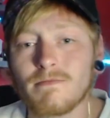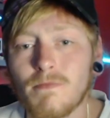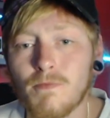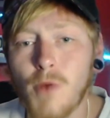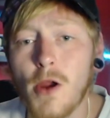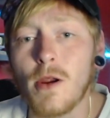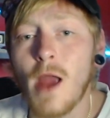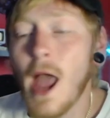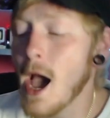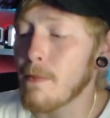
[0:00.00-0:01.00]
Bro,
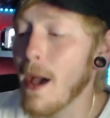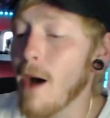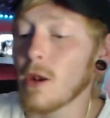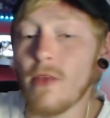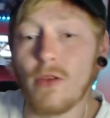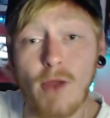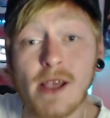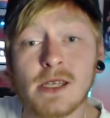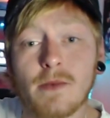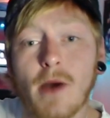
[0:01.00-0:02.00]
how about, like the
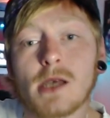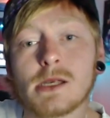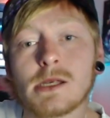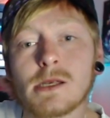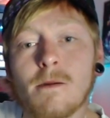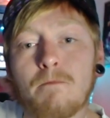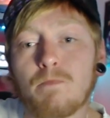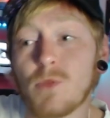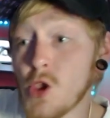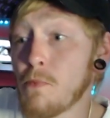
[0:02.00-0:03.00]
rest of us,
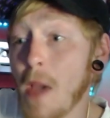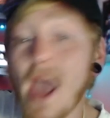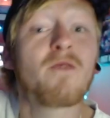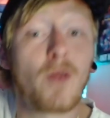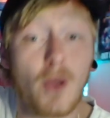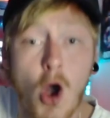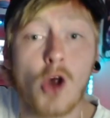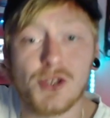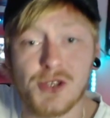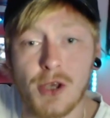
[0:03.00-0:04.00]
you pay for the
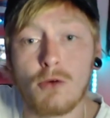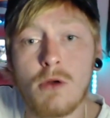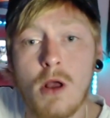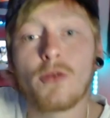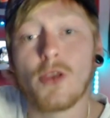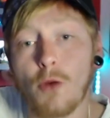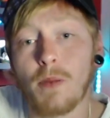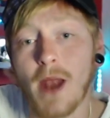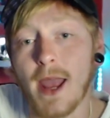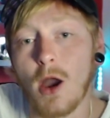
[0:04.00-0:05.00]
console that you're
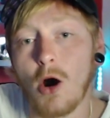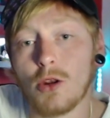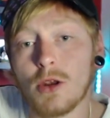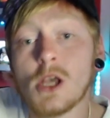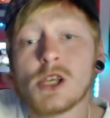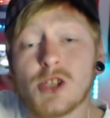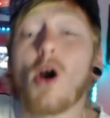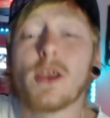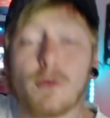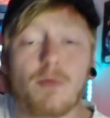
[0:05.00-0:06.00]
playing it on. So,
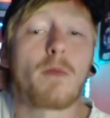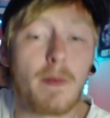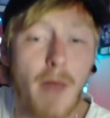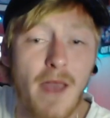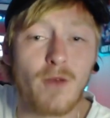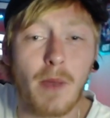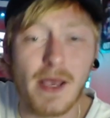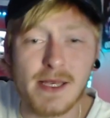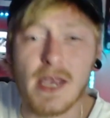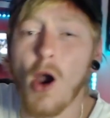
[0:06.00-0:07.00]
alright, you probably pay for your
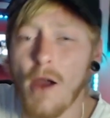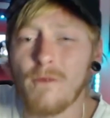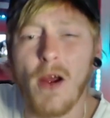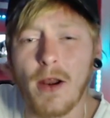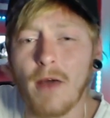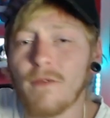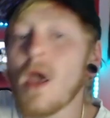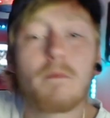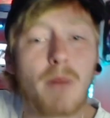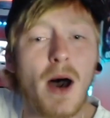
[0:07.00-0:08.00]
PC. Alright, fair
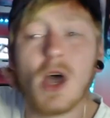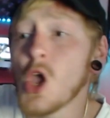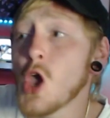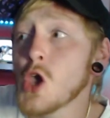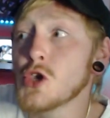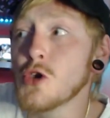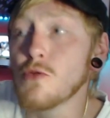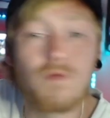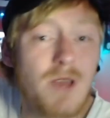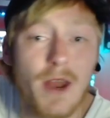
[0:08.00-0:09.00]
enough. But, you
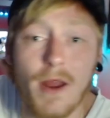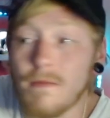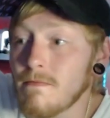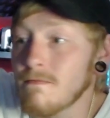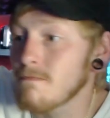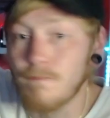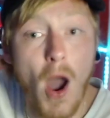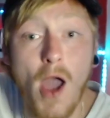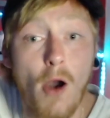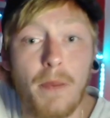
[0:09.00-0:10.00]
know, buy it
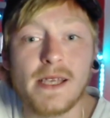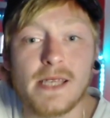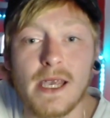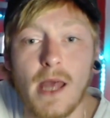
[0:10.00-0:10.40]
on PC then.